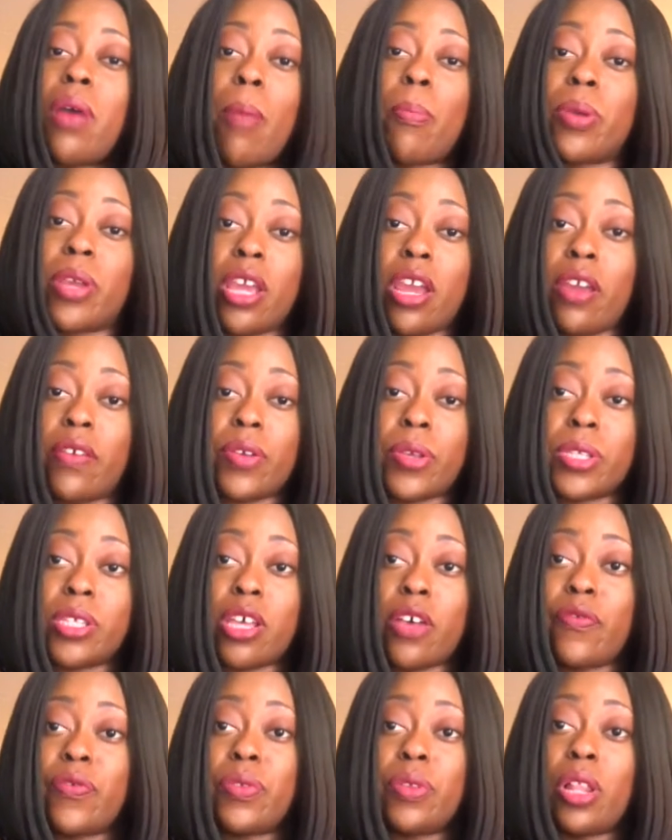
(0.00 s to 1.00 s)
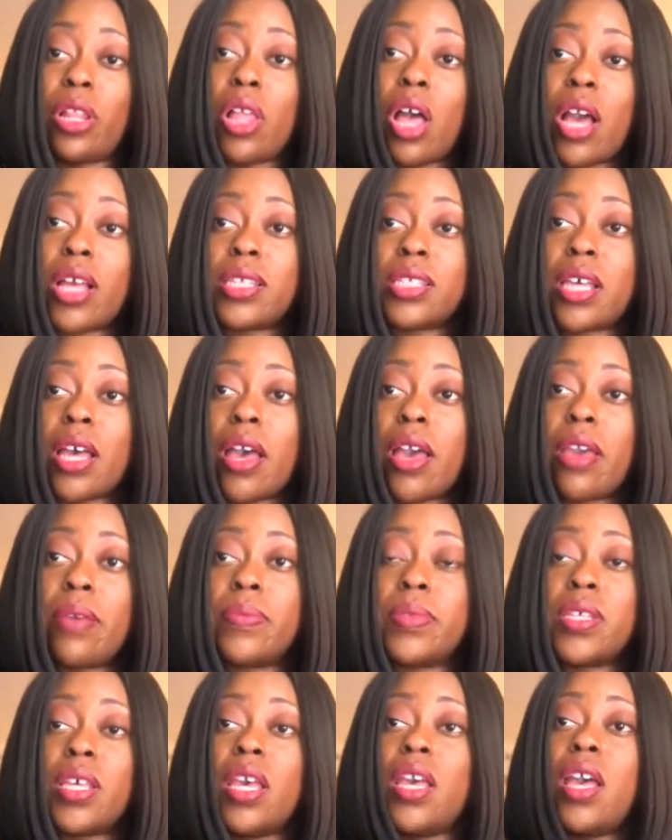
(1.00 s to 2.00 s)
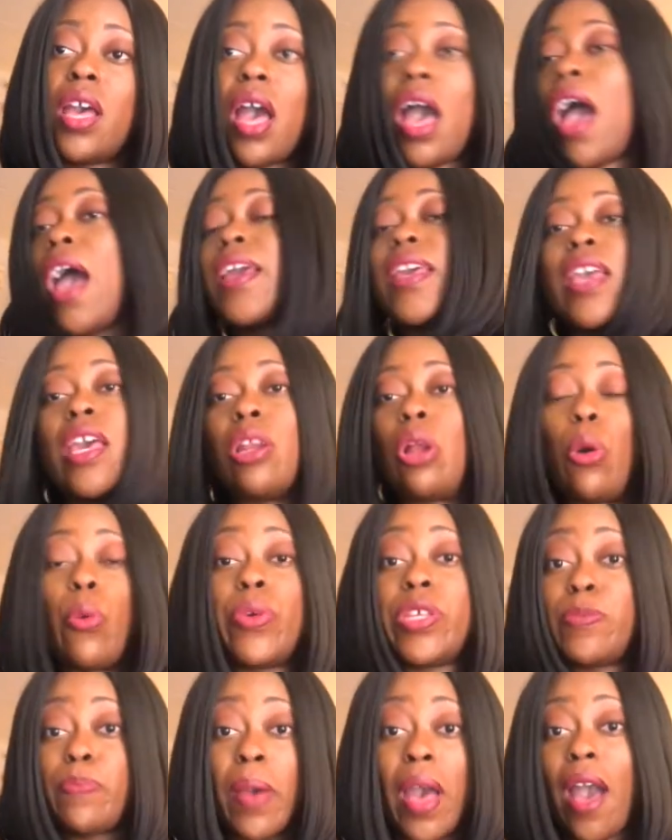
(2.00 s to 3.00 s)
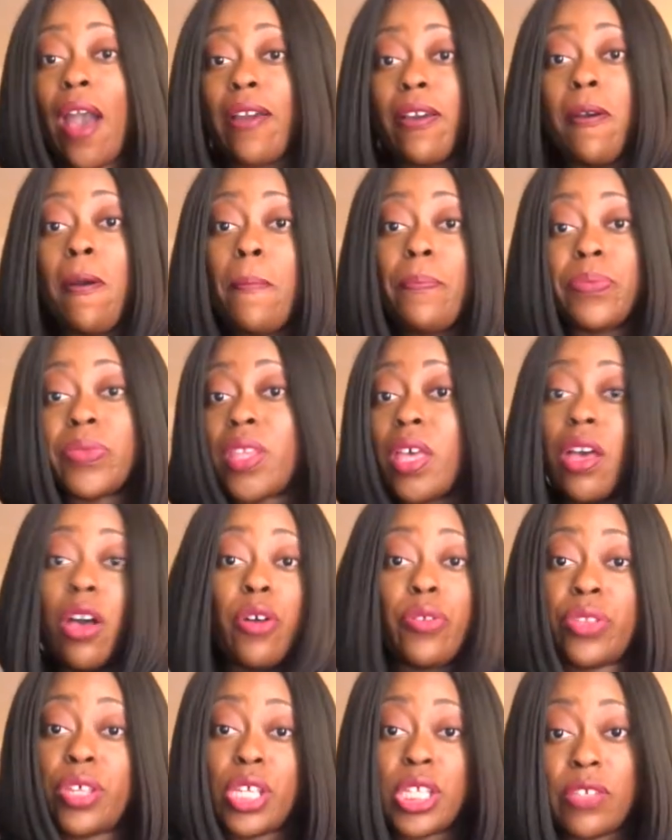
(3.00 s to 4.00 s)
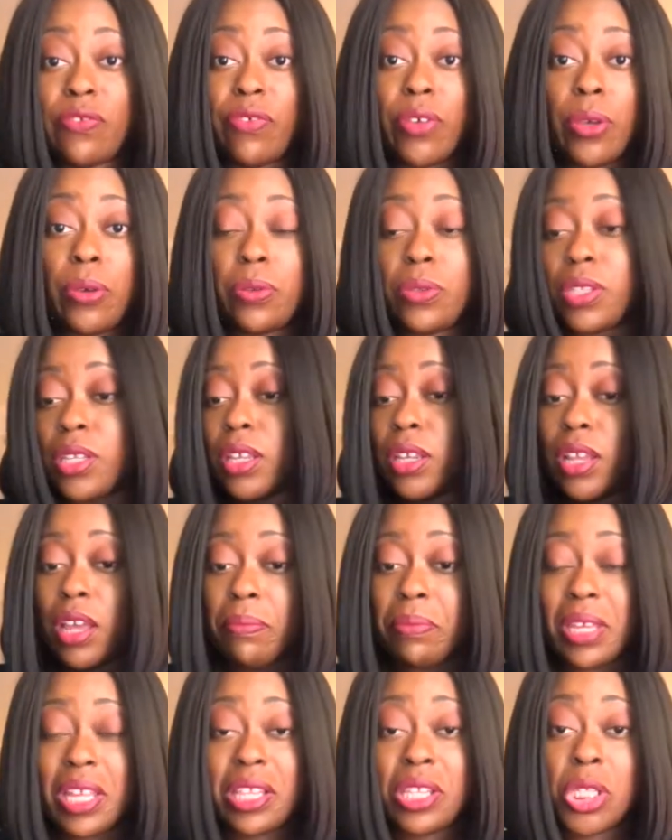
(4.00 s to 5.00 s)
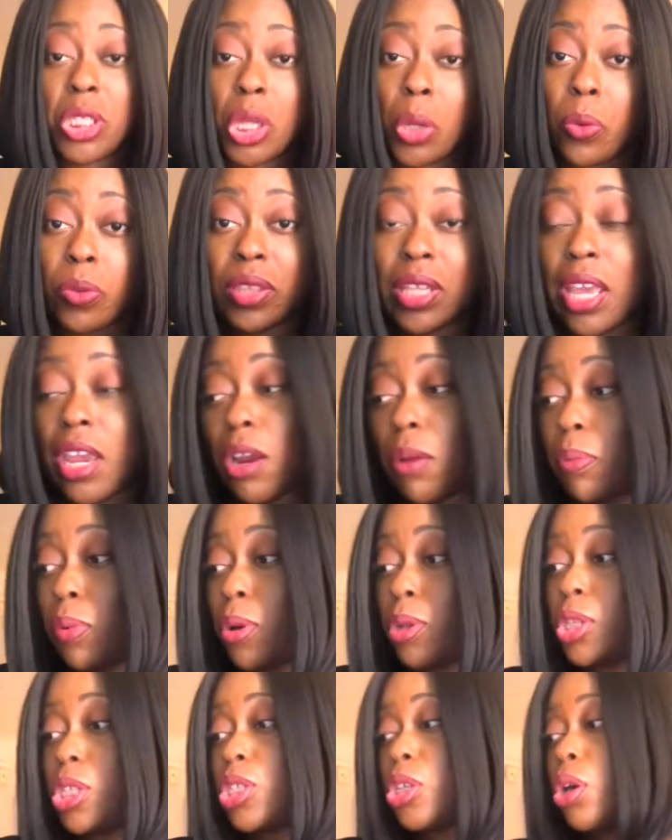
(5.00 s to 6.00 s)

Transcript: proper care of yourself. And a lot of times, I can't always pack the healthiest foods, and I'm getting stuck with the airport.